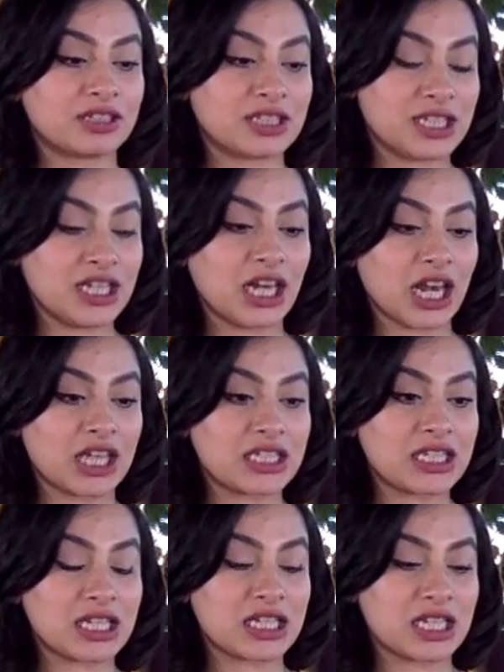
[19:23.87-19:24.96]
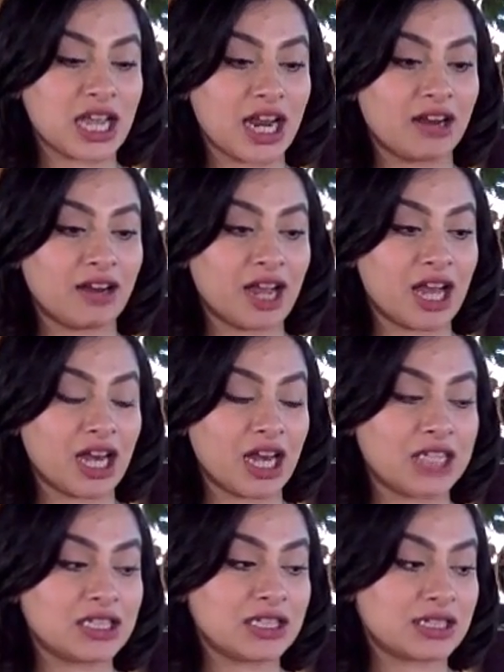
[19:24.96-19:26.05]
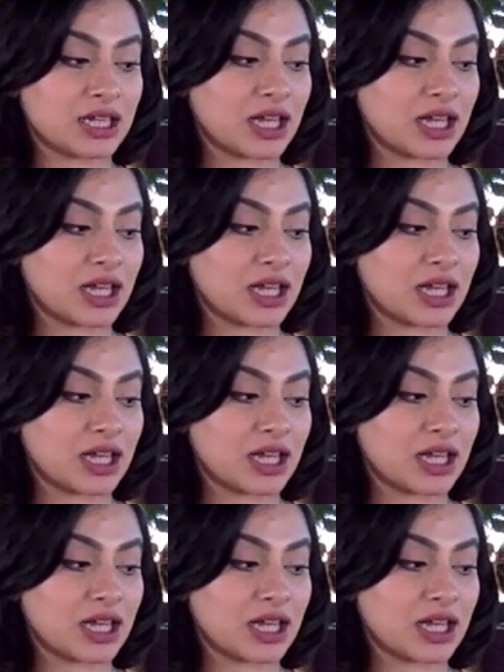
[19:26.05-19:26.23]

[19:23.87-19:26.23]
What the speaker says: decluttered area, a nice